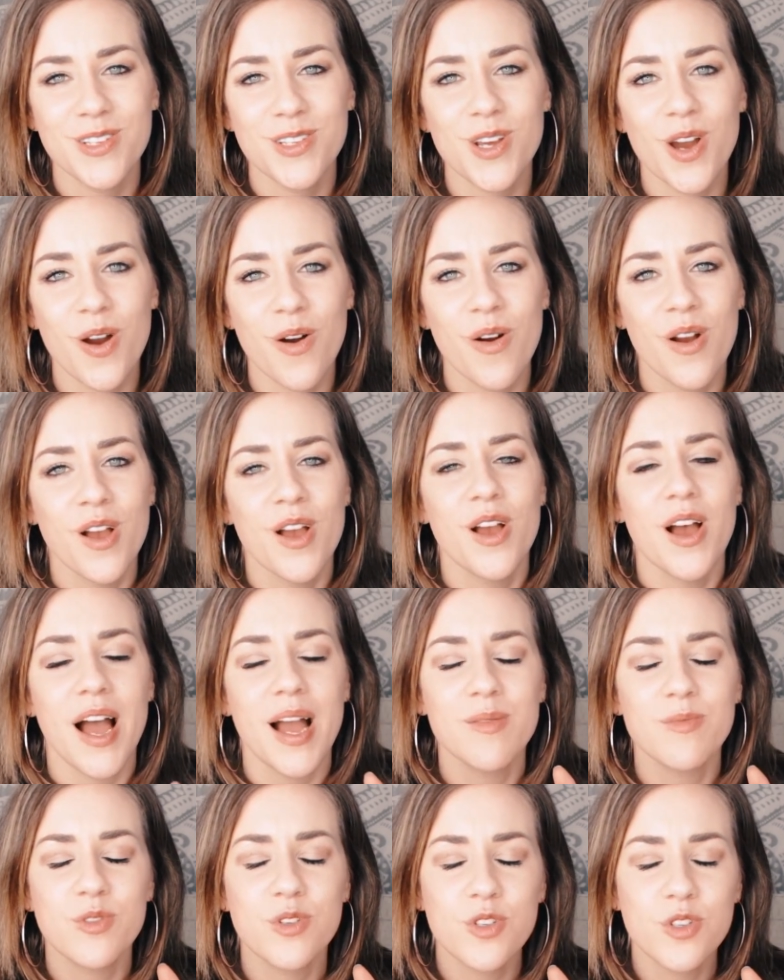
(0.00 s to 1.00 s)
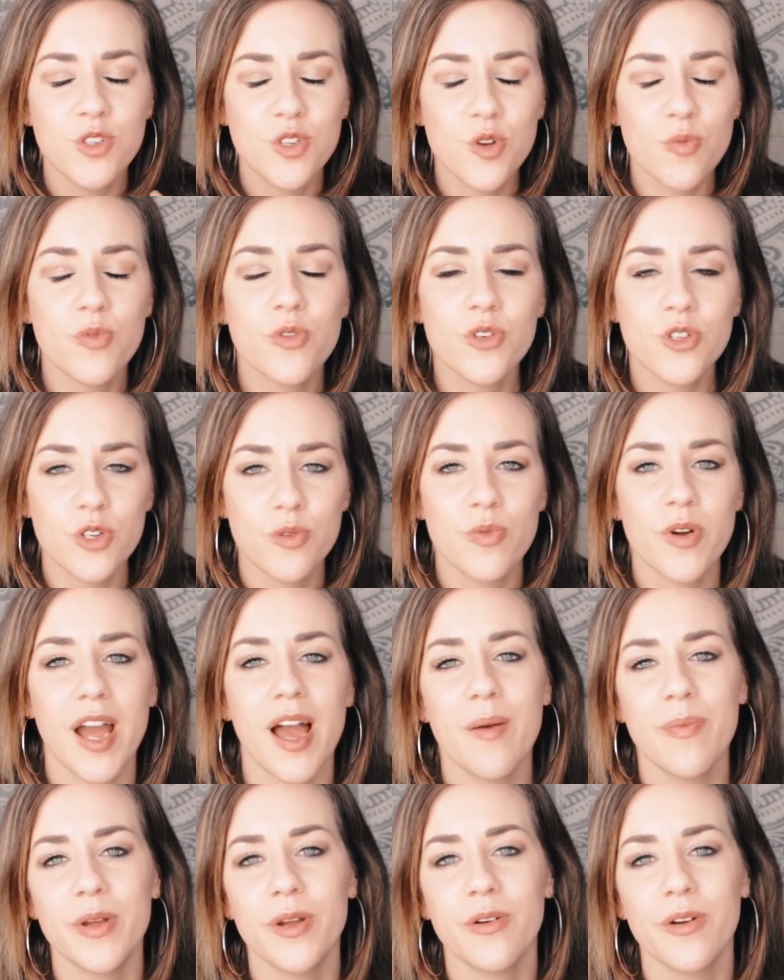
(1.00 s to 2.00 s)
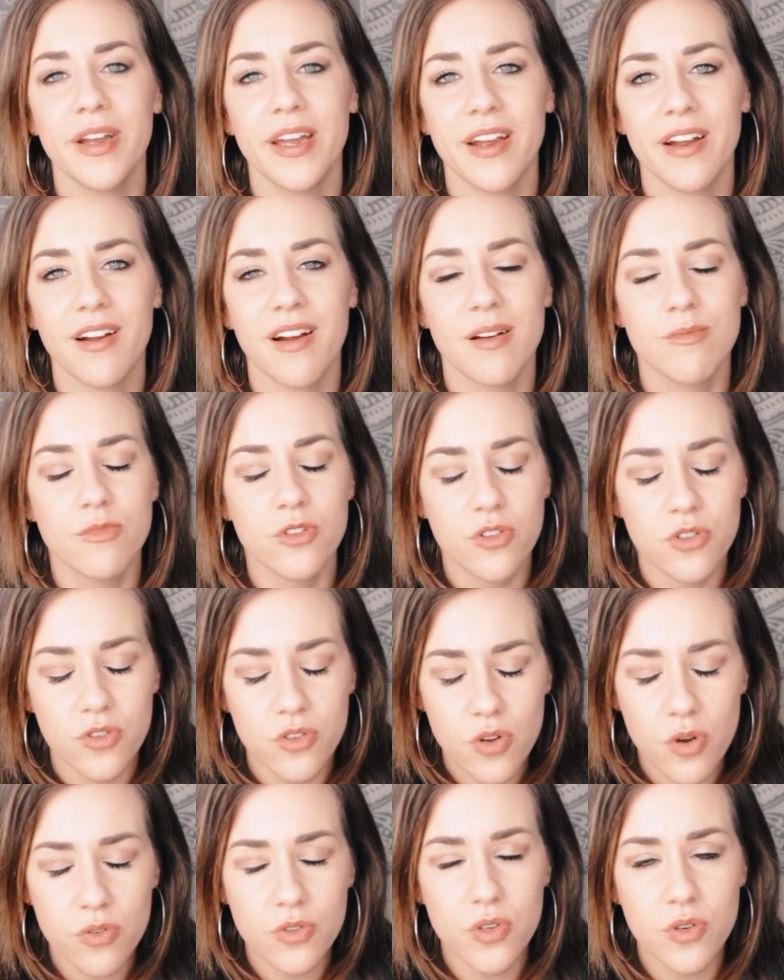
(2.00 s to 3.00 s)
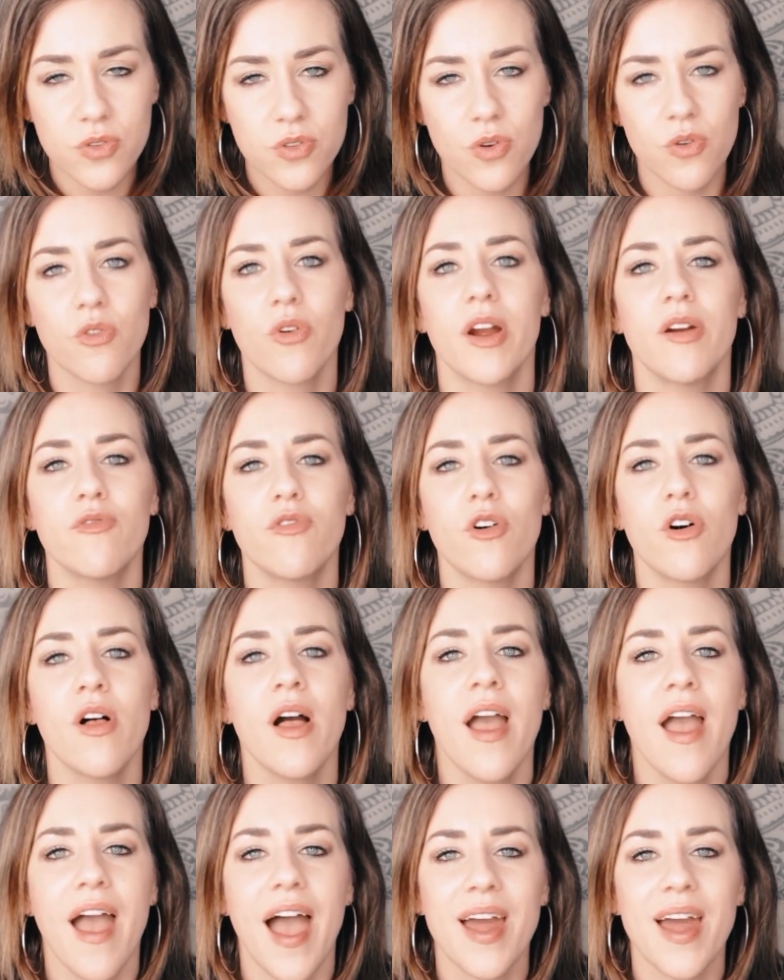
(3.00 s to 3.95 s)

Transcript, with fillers: So I'm super, super happy you're here. I'm so, so, so grateful.